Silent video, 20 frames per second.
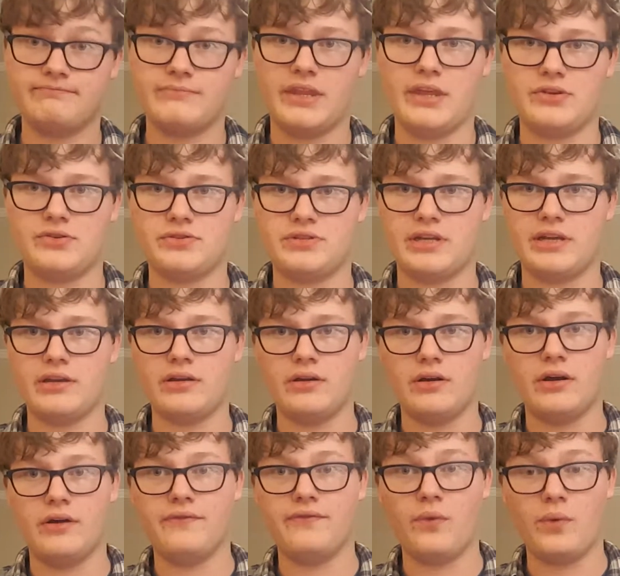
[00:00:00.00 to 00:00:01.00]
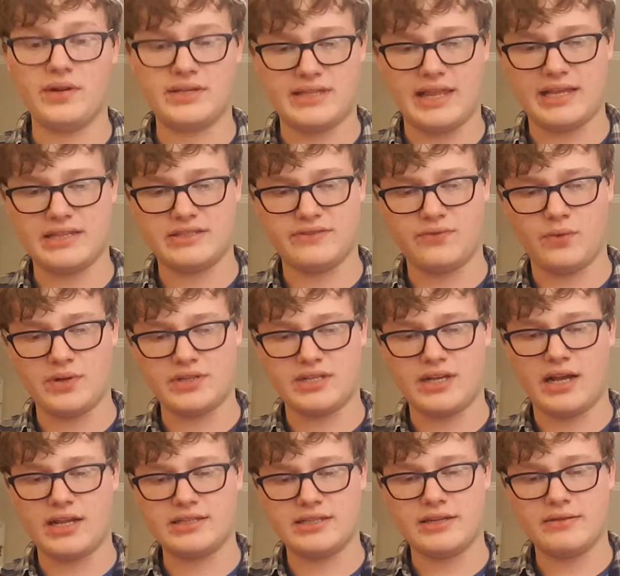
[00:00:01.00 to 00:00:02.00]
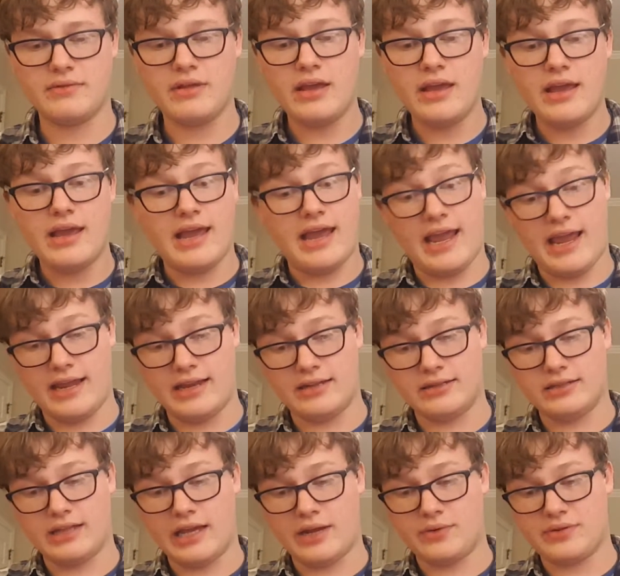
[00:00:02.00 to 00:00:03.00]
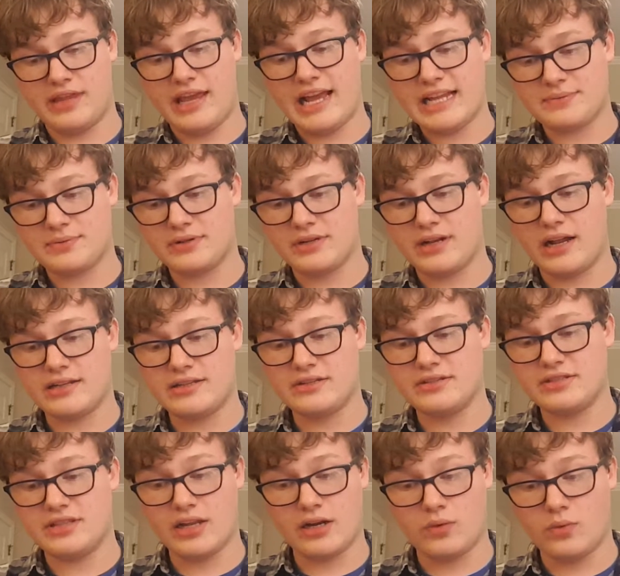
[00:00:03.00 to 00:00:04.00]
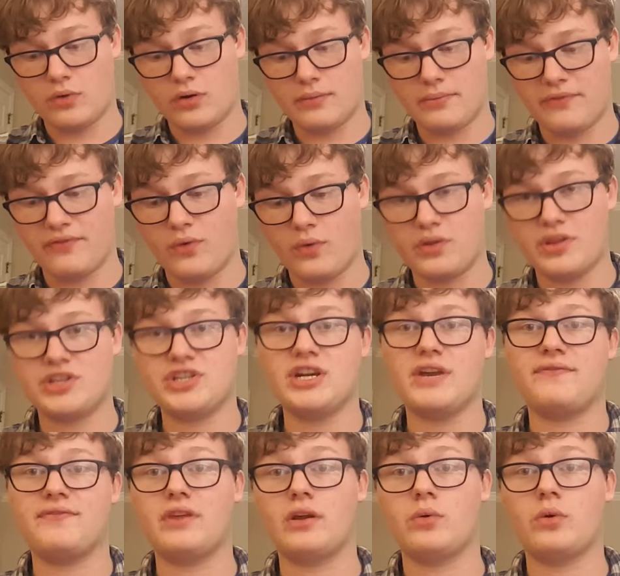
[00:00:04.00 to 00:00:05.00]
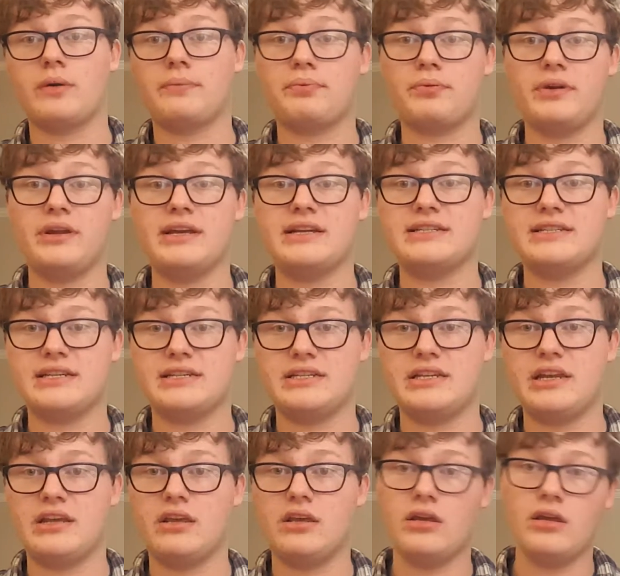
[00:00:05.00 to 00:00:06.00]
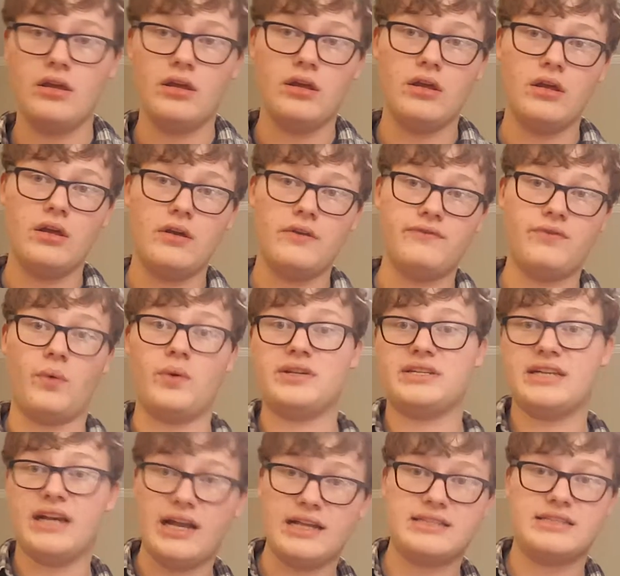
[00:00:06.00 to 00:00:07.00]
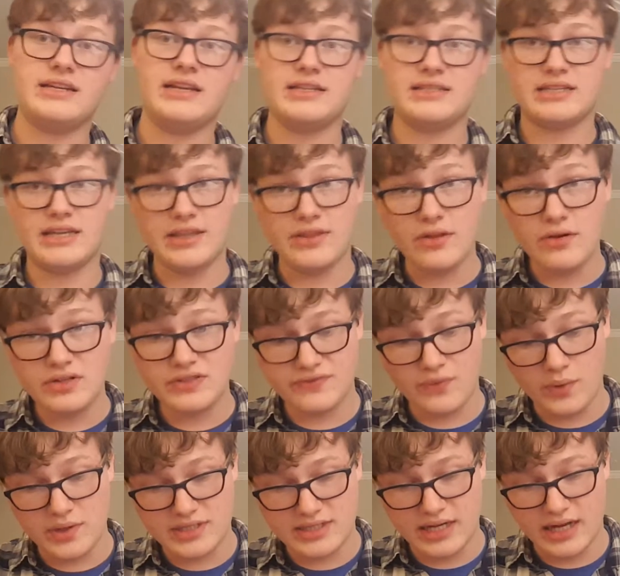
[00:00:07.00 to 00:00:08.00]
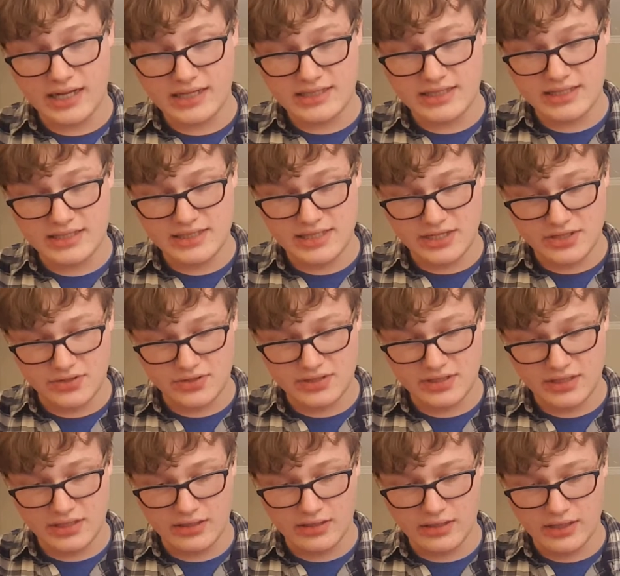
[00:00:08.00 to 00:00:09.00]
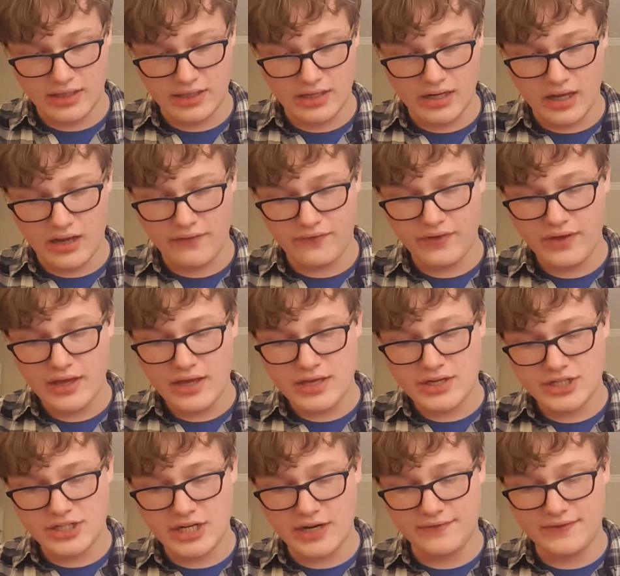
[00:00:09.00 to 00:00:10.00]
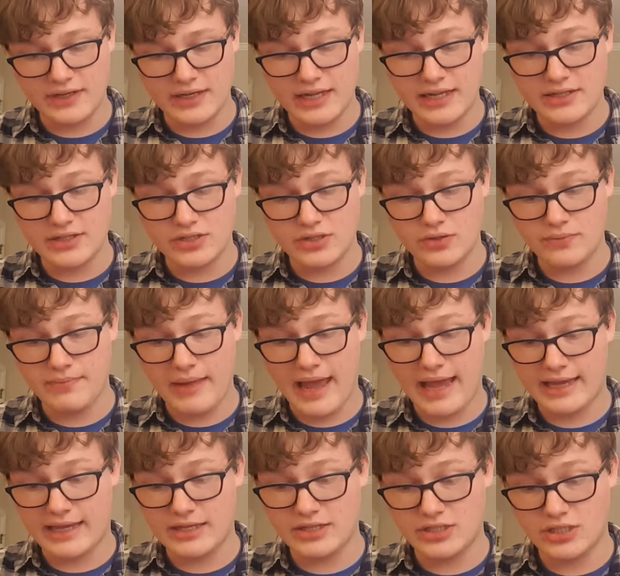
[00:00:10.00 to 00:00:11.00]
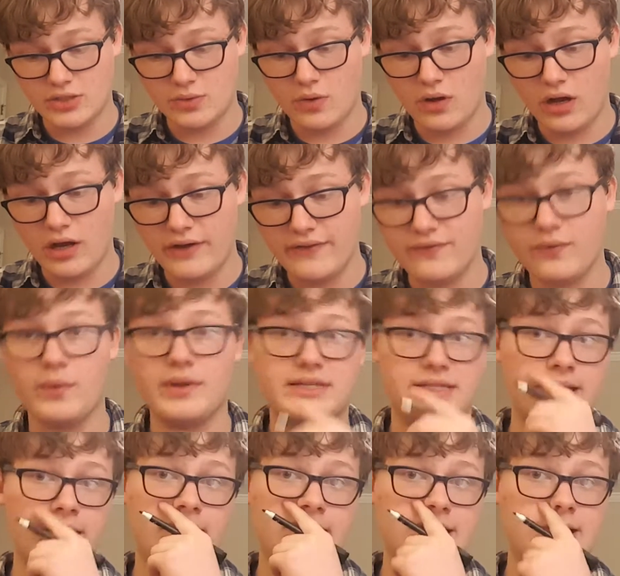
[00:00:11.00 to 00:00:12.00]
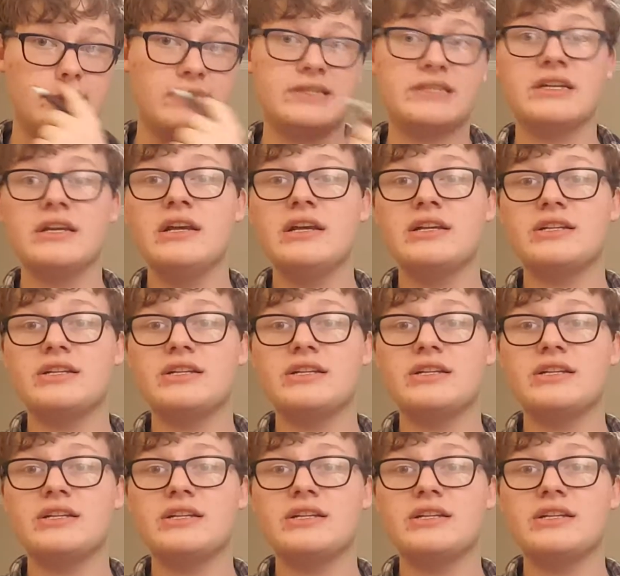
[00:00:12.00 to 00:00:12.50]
Interesting. That's a voice consonant. And like with the aspirate consonants, before the shift, there were pre-existing voice consonants. And those voice consonants, interestingly enough, shifted back into unvoiced consonants.